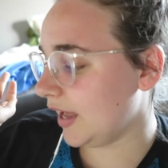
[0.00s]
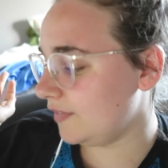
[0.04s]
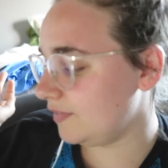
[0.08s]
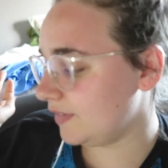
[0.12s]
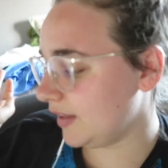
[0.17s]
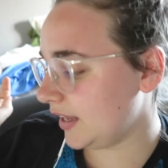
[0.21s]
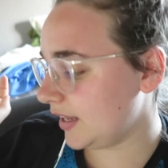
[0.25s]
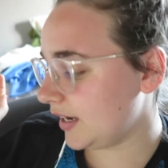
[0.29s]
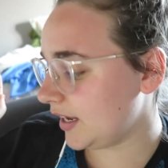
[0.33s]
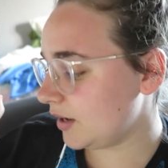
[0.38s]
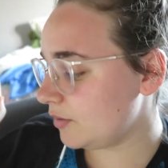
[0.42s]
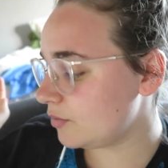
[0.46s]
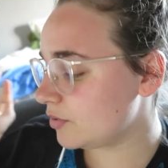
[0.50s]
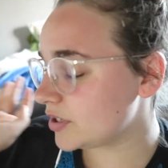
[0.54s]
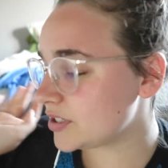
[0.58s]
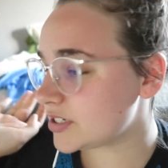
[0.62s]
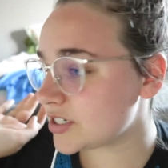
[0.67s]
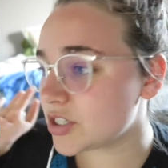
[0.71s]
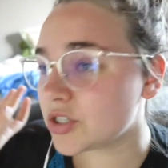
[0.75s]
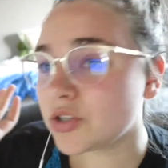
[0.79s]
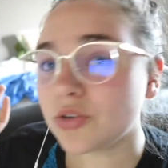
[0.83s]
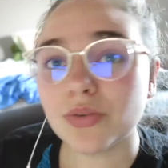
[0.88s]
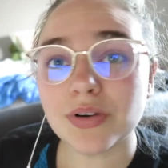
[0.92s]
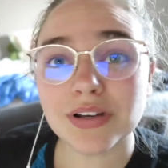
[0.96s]
and then I want
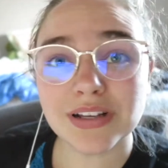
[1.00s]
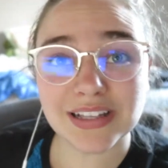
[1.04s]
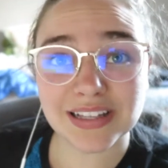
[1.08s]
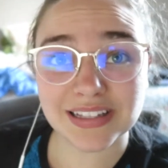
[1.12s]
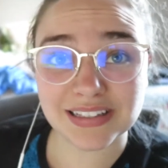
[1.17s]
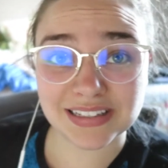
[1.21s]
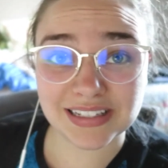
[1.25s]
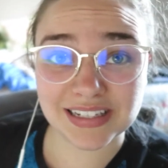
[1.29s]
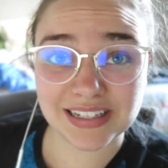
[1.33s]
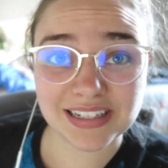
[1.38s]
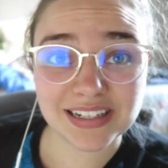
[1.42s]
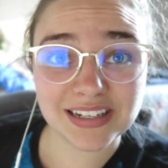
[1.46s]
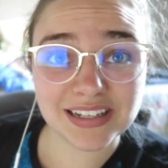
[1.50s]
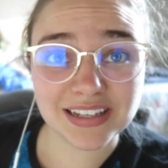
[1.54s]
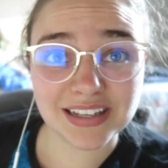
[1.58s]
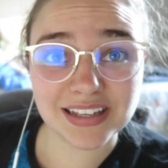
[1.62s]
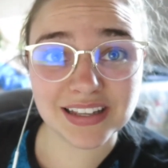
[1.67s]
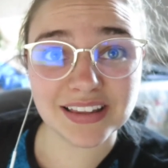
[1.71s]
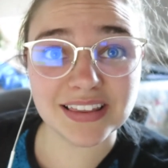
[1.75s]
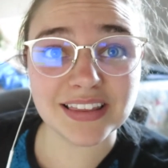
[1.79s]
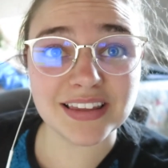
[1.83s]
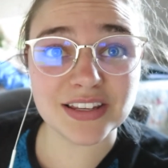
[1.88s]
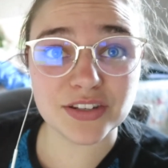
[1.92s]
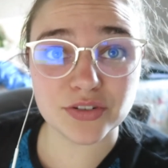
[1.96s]
to clean
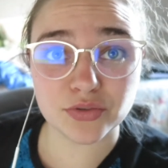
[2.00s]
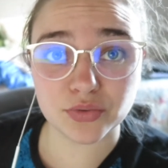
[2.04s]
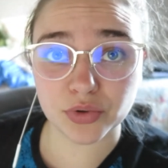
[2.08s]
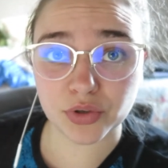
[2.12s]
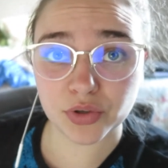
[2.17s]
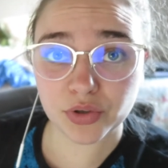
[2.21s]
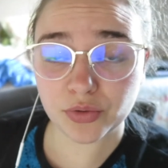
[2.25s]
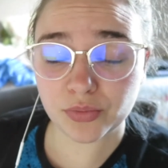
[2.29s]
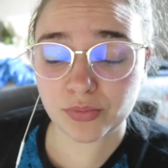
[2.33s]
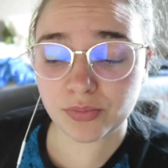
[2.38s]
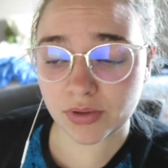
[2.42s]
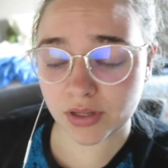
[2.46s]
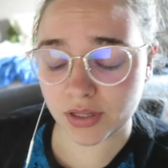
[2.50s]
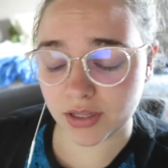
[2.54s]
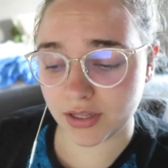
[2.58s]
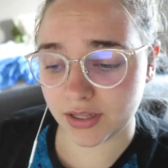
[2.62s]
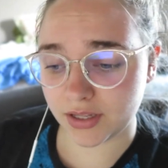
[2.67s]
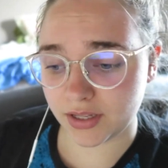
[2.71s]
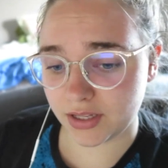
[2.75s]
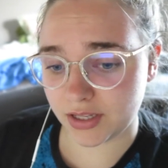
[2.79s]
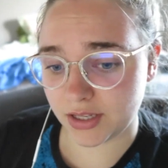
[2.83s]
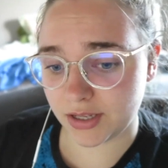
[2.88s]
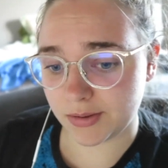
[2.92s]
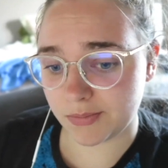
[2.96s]
this room.
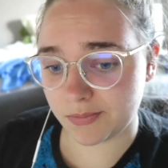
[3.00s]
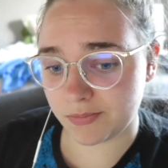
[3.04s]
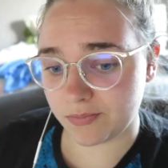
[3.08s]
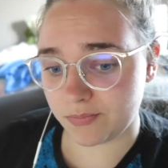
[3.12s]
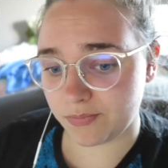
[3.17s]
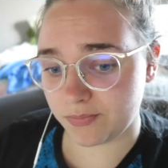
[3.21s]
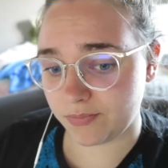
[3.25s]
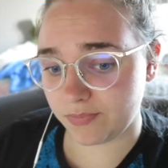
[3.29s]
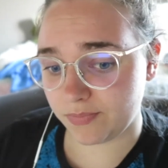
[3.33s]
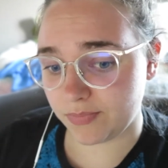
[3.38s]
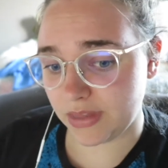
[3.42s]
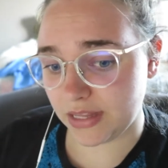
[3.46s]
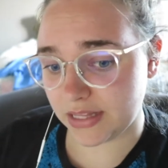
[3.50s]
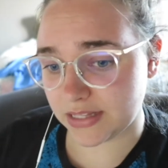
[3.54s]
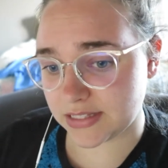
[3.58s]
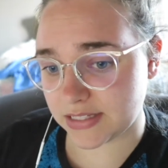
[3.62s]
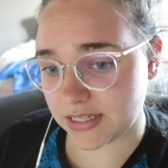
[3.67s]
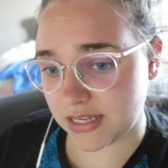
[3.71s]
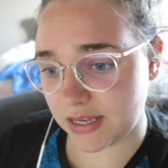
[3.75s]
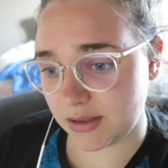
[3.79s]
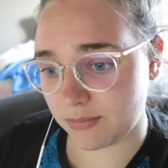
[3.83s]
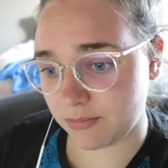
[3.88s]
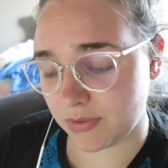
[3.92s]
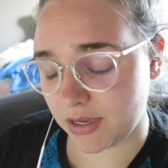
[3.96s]
That's
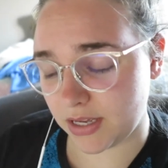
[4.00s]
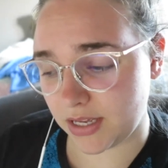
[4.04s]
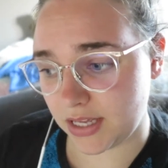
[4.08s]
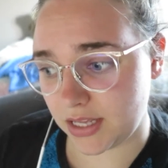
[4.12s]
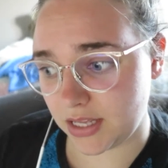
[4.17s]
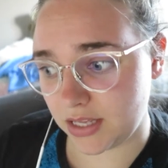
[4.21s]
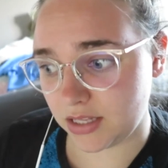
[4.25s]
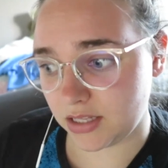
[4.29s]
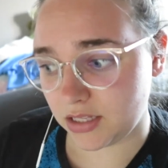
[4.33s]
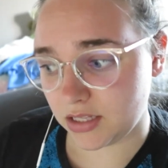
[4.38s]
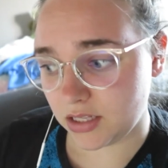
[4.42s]
like my